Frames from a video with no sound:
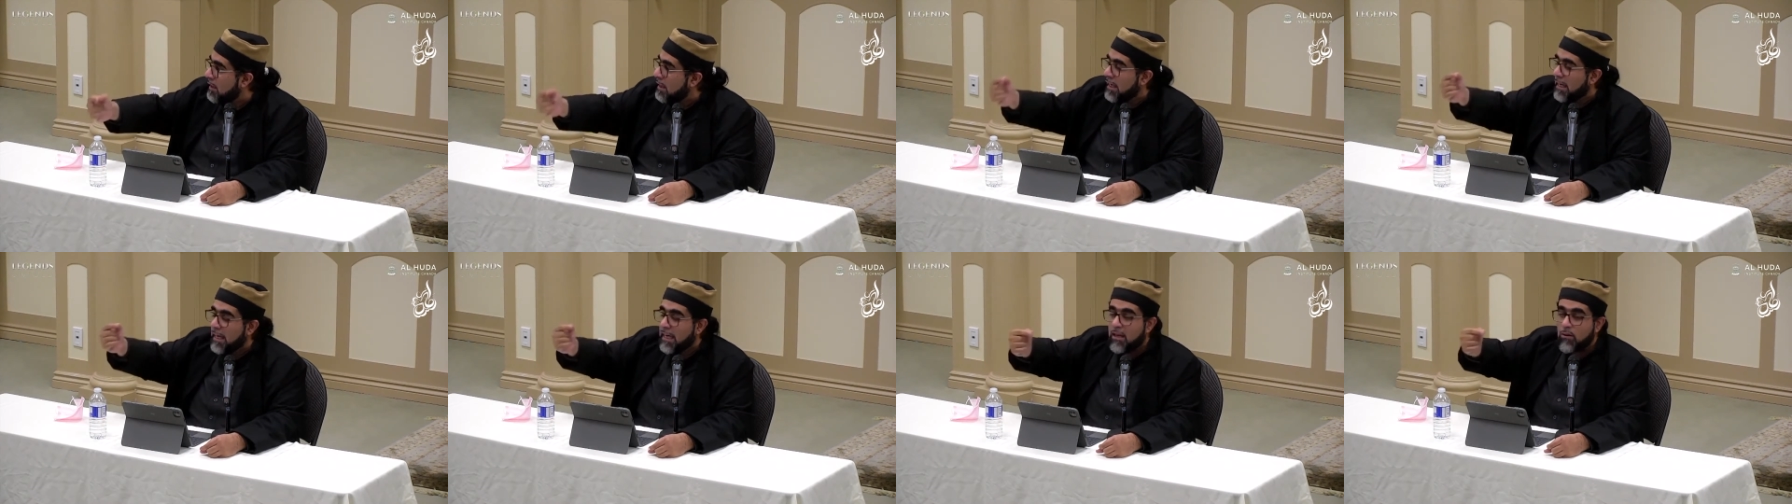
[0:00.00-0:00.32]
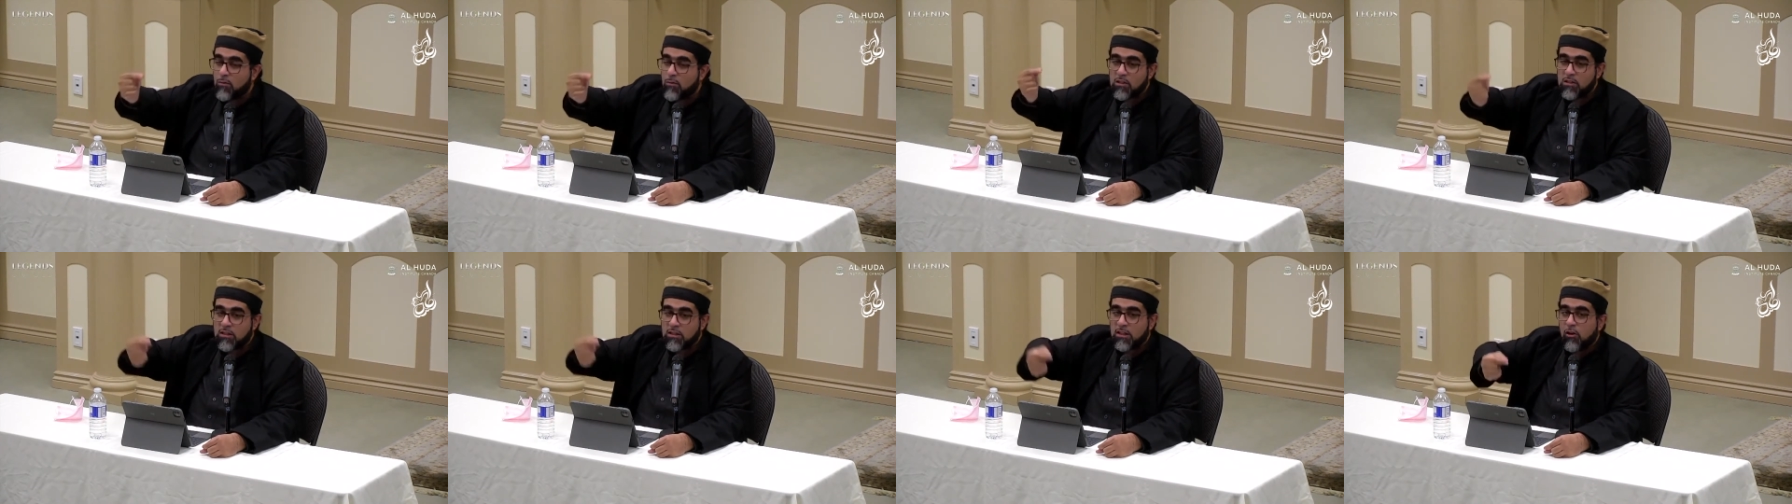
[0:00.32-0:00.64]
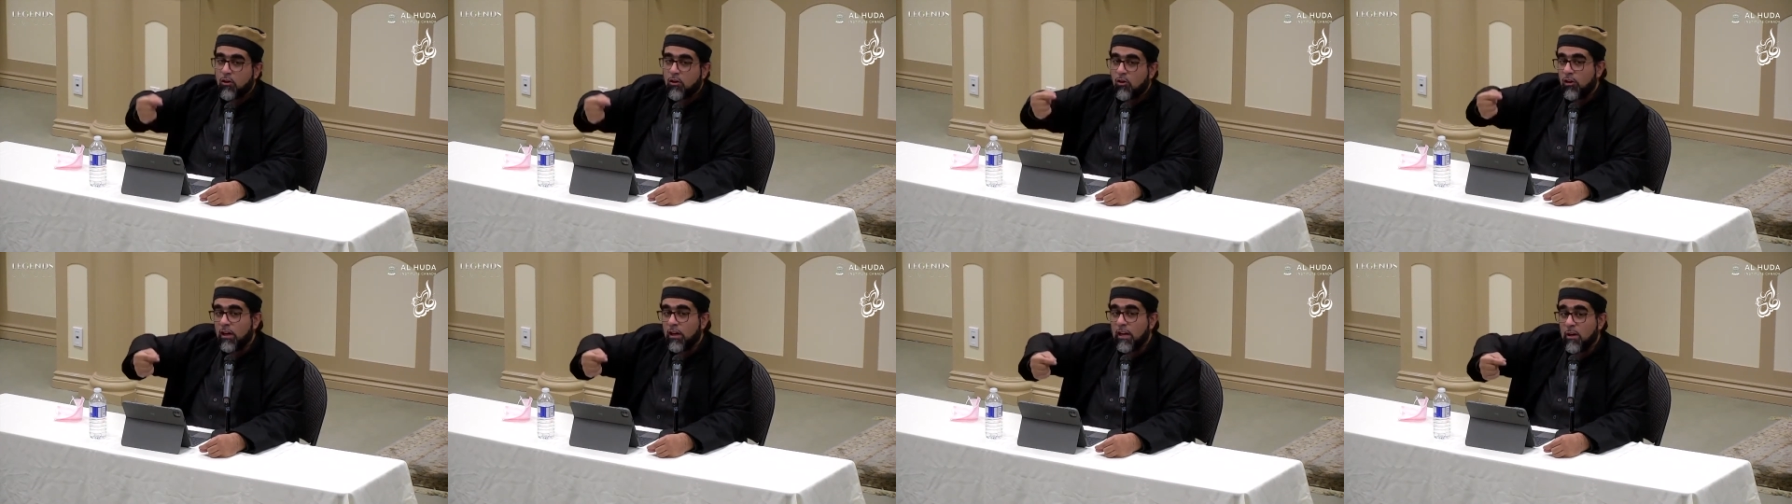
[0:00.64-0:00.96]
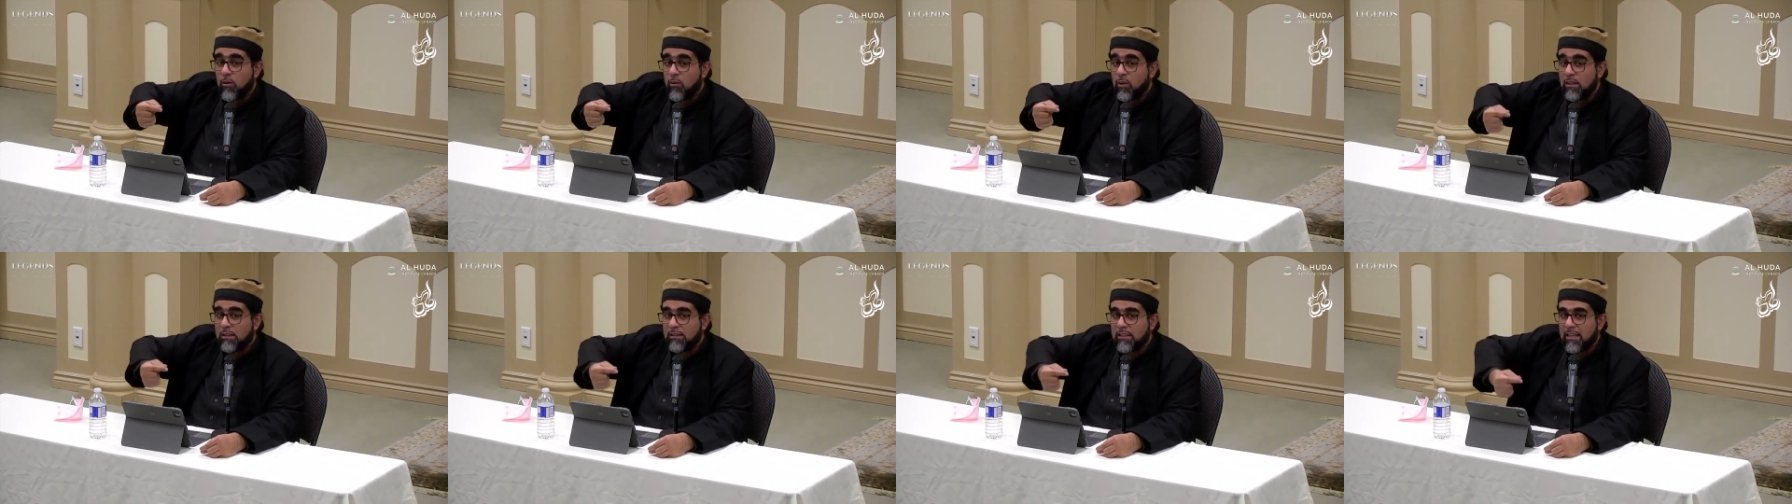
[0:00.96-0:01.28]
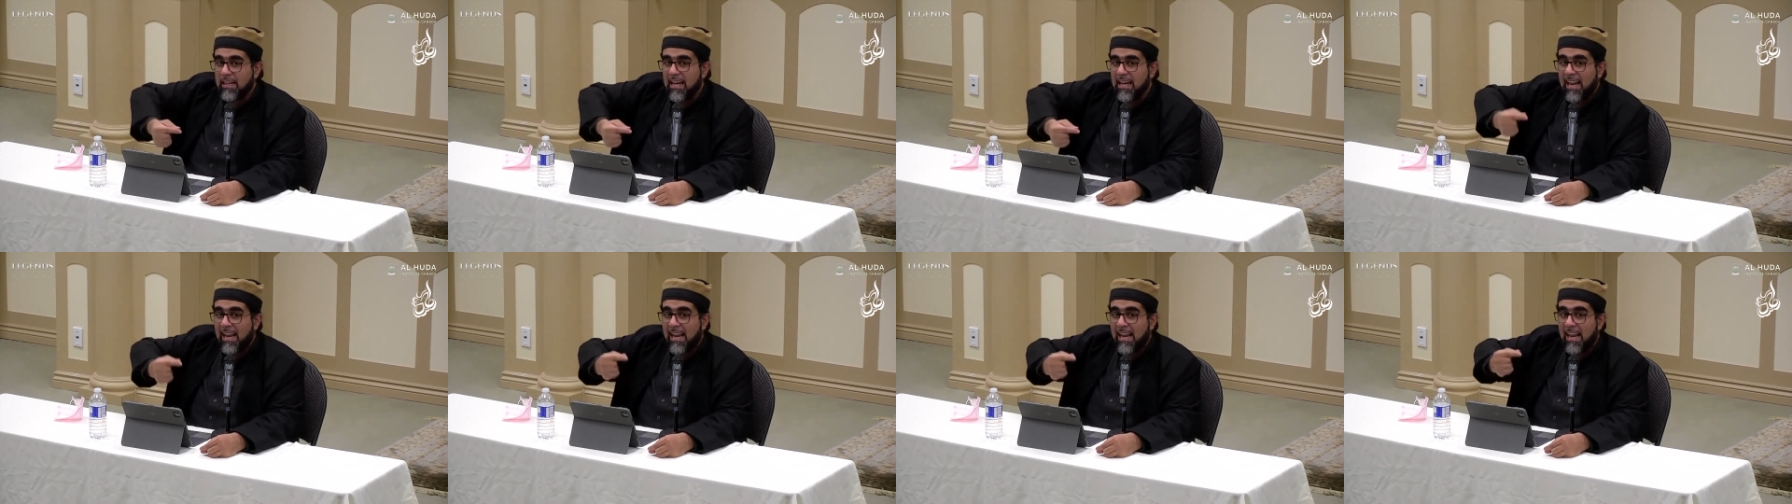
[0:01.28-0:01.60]
he was the only one that
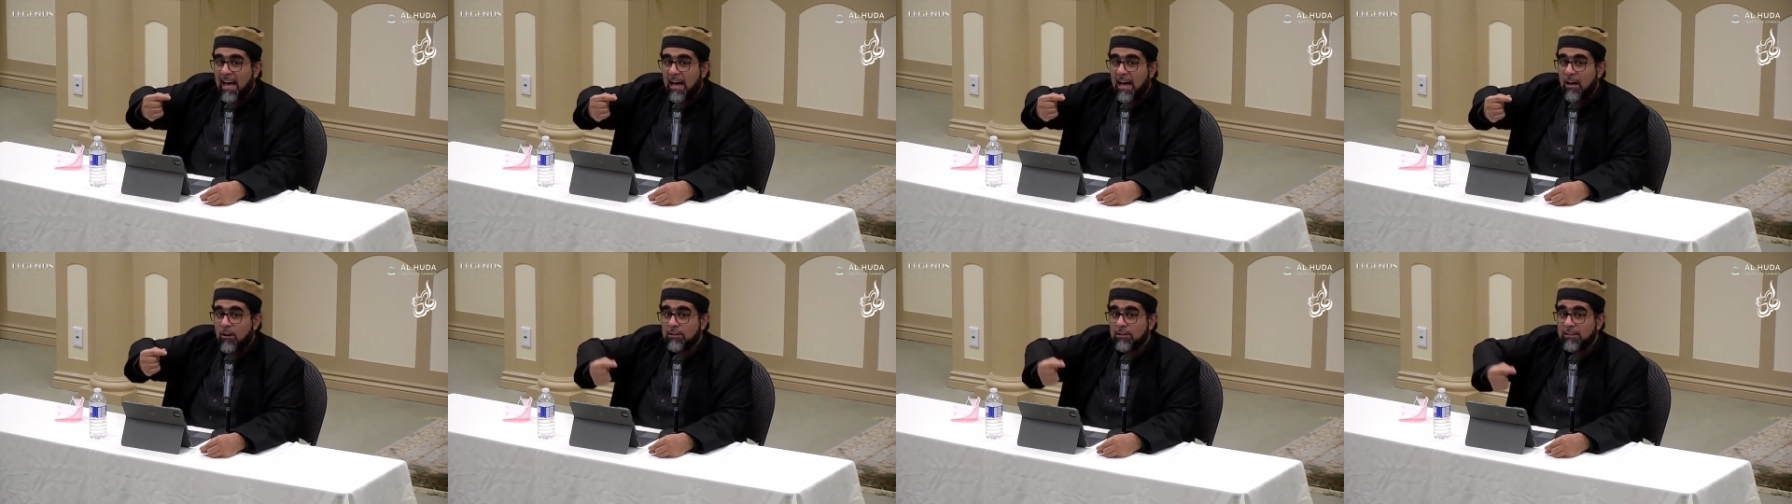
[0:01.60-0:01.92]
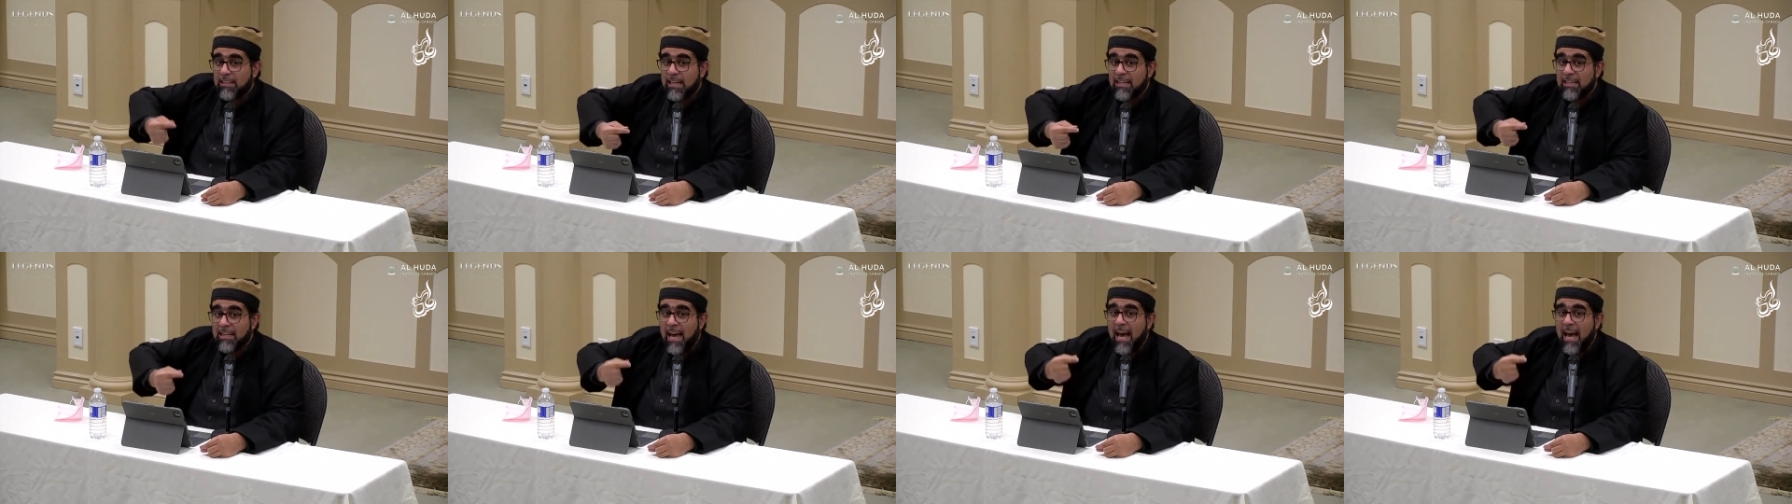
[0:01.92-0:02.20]
allowed that